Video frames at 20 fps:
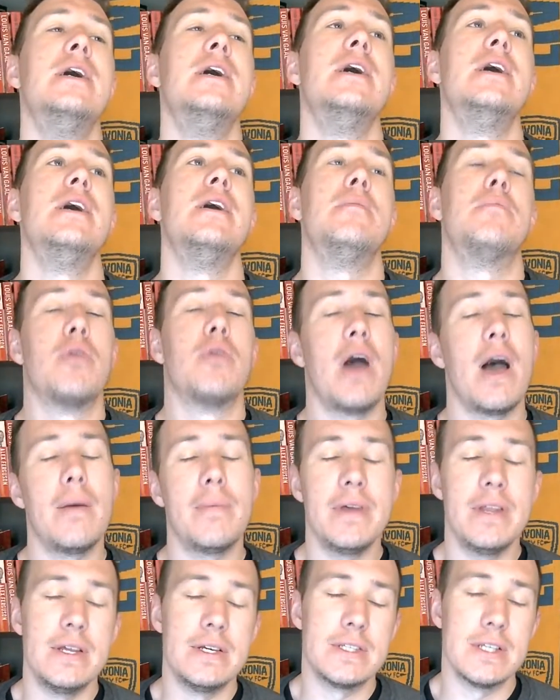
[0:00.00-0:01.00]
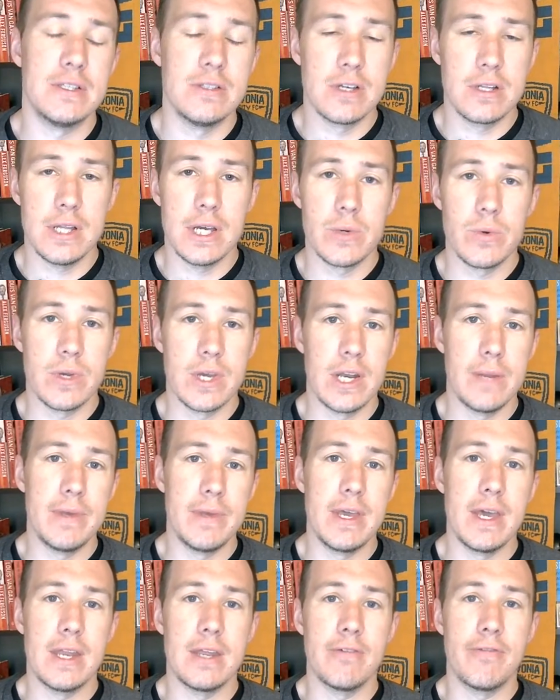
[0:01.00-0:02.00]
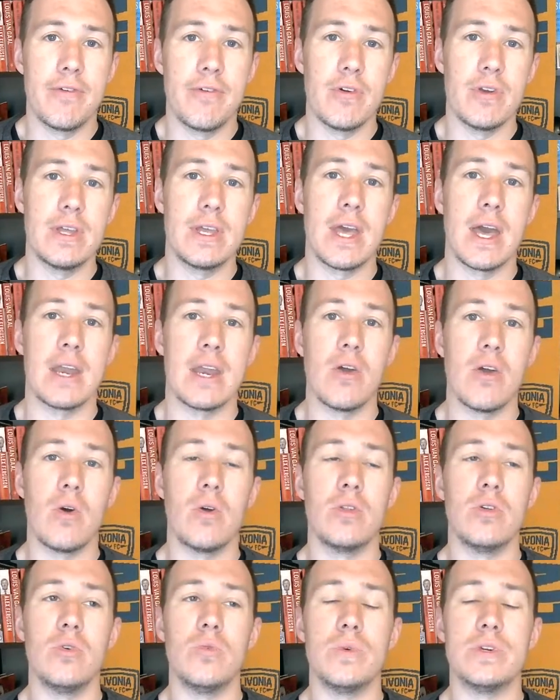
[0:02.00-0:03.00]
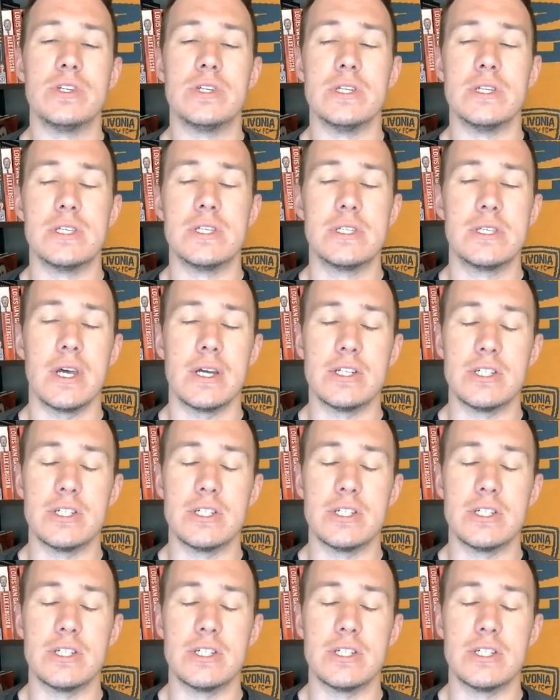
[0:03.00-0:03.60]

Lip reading: It probably doesn't look like we're going to be getting Ferdi Kadiolu, which is